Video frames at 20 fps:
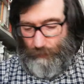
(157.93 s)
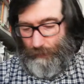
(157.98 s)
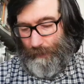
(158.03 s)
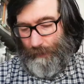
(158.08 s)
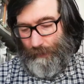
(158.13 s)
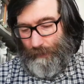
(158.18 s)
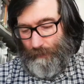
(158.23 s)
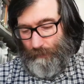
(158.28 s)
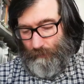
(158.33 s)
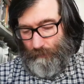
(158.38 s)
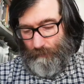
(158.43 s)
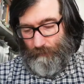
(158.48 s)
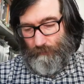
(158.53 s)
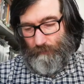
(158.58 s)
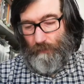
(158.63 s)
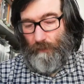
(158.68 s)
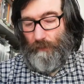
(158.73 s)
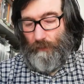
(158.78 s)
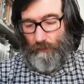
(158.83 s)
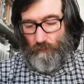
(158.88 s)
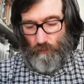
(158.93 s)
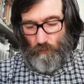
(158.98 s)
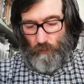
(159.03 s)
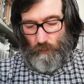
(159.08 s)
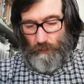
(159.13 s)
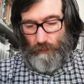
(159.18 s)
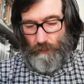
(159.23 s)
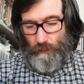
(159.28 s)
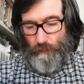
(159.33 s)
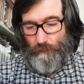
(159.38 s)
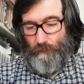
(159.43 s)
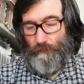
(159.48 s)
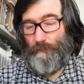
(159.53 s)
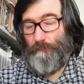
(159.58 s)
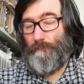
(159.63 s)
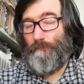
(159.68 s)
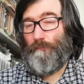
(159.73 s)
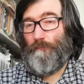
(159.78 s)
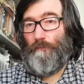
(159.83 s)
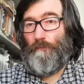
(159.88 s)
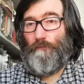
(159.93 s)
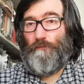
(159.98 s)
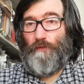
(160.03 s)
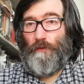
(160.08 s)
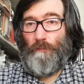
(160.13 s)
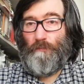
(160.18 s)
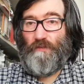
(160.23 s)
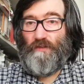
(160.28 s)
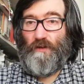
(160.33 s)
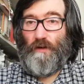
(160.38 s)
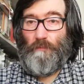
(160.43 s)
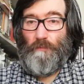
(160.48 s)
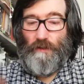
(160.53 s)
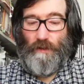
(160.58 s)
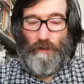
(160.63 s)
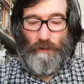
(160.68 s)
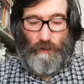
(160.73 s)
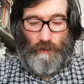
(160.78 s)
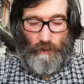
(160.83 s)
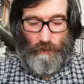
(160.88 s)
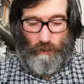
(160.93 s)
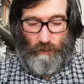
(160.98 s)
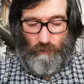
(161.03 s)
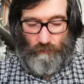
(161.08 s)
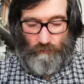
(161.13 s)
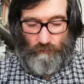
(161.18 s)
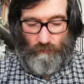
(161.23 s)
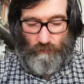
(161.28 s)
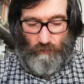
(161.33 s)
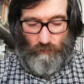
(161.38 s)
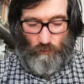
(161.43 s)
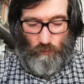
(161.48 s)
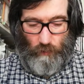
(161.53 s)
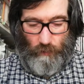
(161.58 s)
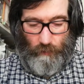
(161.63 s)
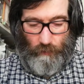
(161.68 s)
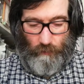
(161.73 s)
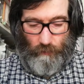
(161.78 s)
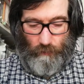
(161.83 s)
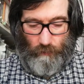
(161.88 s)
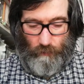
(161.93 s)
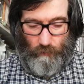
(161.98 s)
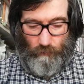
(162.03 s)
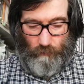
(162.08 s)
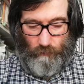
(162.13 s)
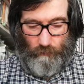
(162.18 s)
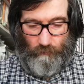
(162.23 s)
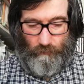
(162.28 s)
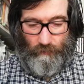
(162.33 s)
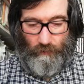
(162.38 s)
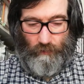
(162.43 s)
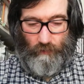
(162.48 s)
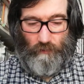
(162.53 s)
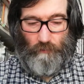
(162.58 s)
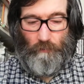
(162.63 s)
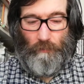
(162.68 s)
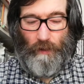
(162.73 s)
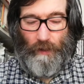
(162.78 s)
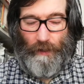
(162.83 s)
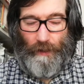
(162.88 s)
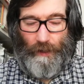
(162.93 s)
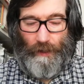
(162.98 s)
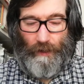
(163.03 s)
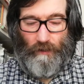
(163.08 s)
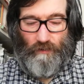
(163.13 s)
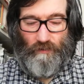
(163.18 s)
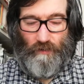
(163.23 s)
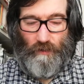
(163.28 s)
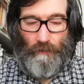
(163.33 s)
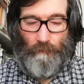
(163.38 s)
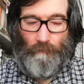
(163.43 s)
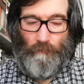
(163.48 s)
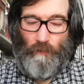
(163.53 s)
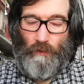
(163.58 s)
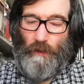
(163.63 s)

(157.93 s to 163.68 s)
And the last one from Germany, it's this one sent by Anja,